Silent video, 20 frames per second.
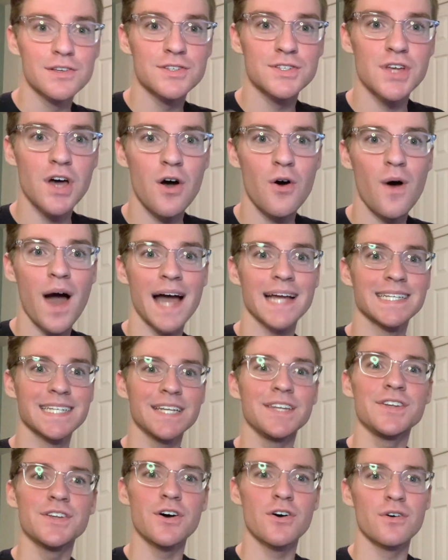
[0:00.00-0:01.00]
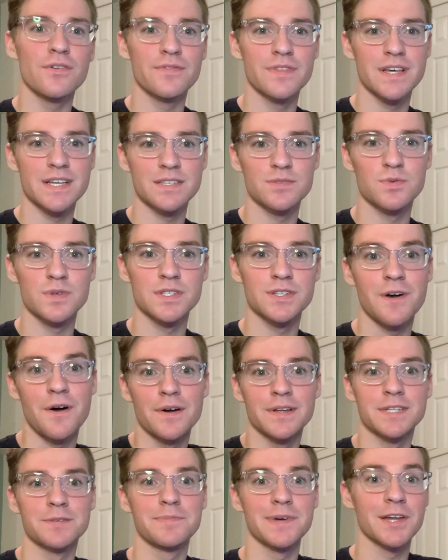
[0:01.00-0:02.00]
So I didn't know if this was
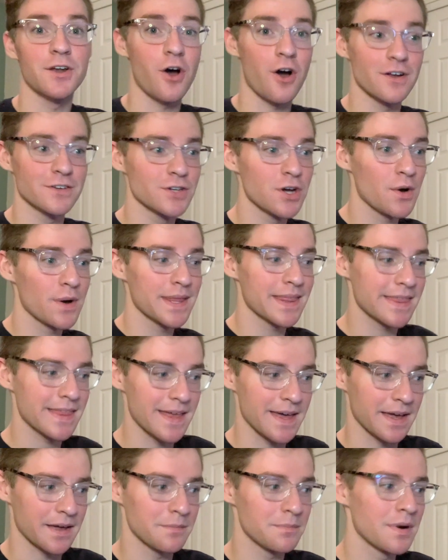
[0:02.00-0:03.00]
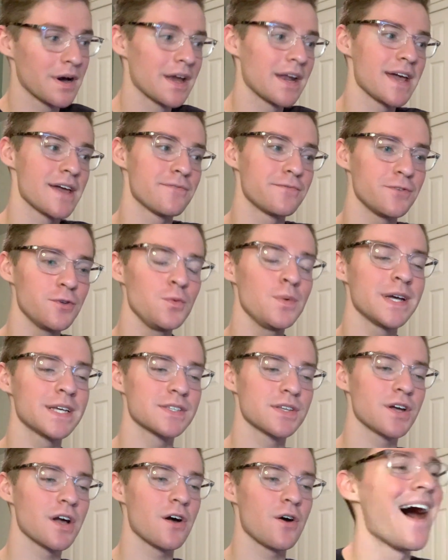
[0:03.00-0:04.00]
going to be an ongoing thing, but a few
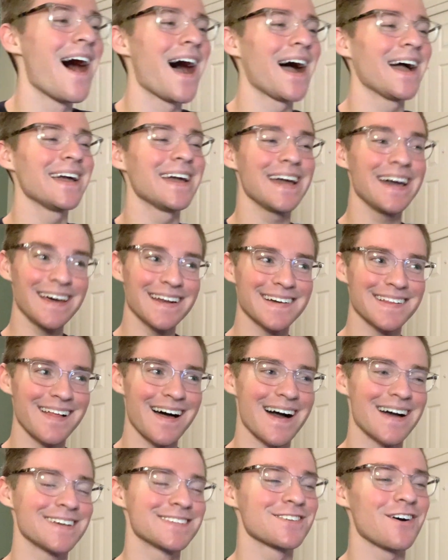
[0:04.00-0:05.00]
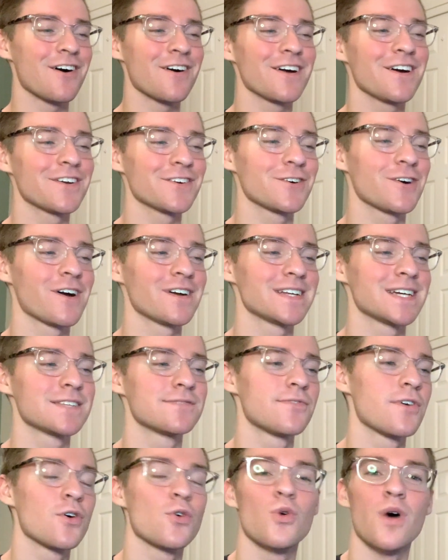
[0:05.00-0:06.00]
weeks ago I analyzed Ariana Grande's
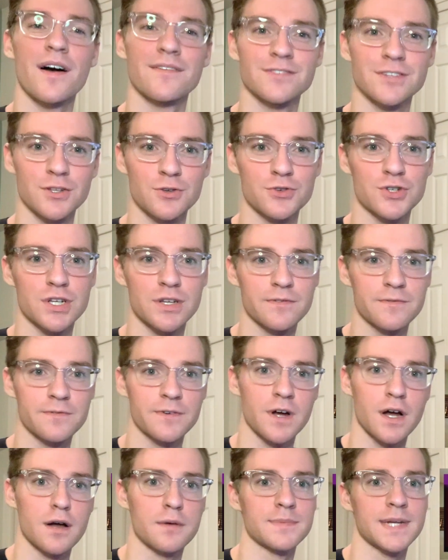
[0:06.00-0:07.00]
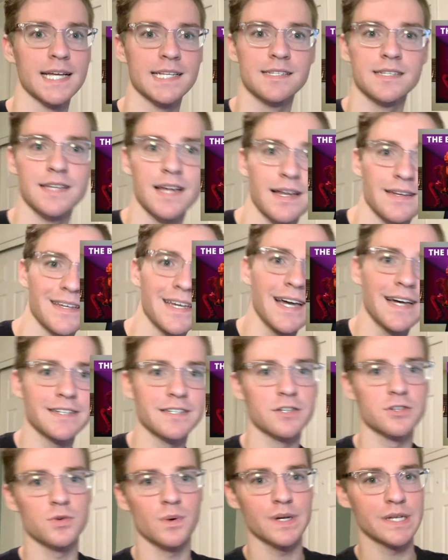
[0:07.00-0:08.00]
vocal evolution from 1998
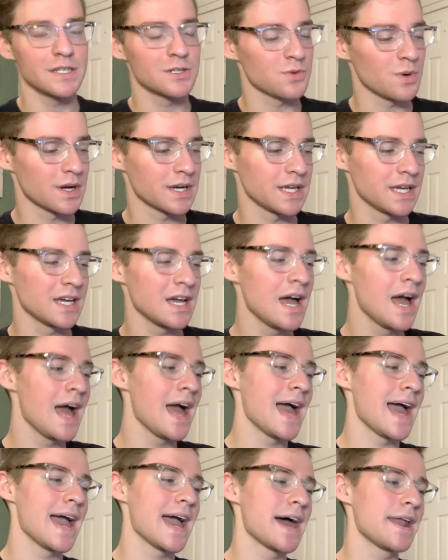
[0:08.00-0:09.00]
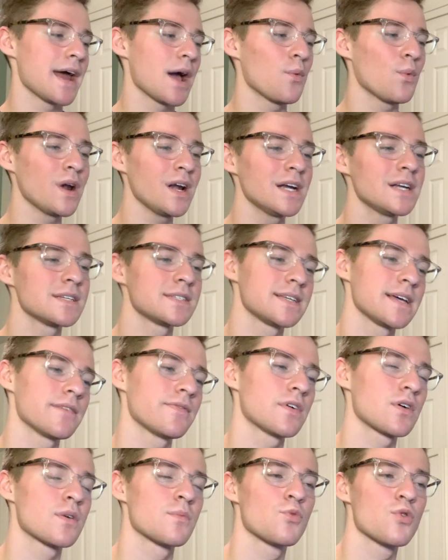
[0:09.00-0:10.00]
to 2020, and I wanted to see if
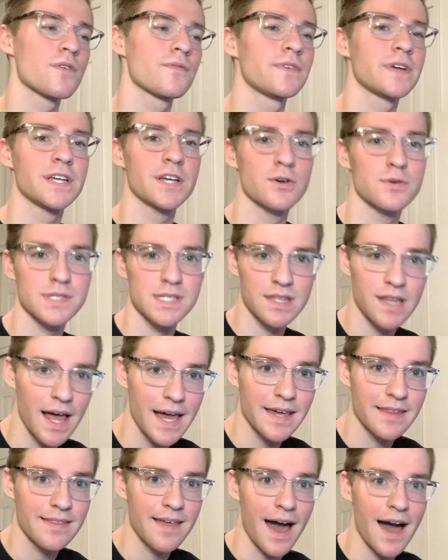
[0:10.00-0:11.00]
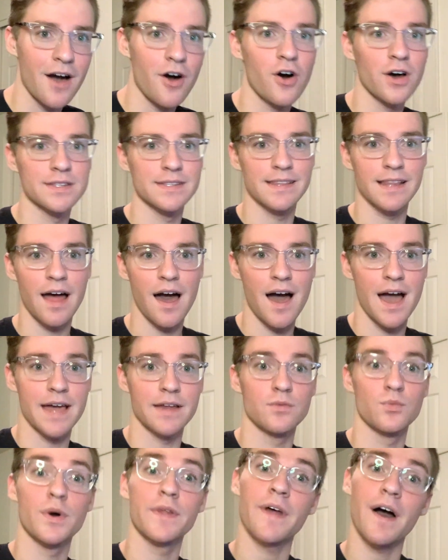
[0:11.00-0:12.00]
there were more videos like that
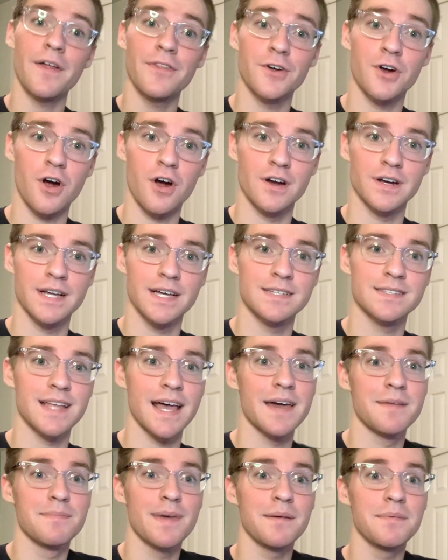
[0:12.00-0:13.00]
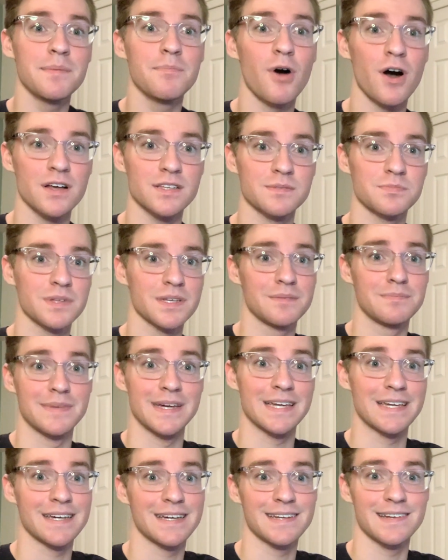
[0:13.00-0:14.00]
online with other artists and maybe possibly
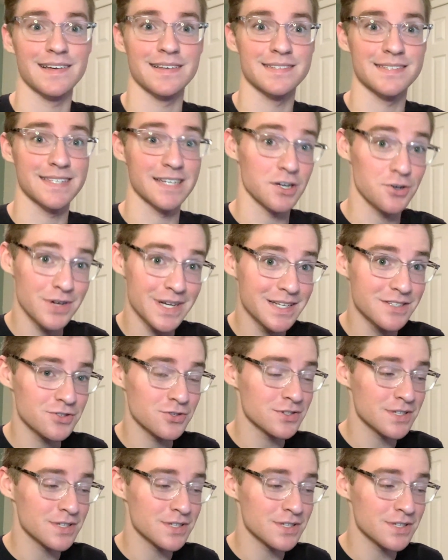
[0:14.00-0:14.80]
make it a series or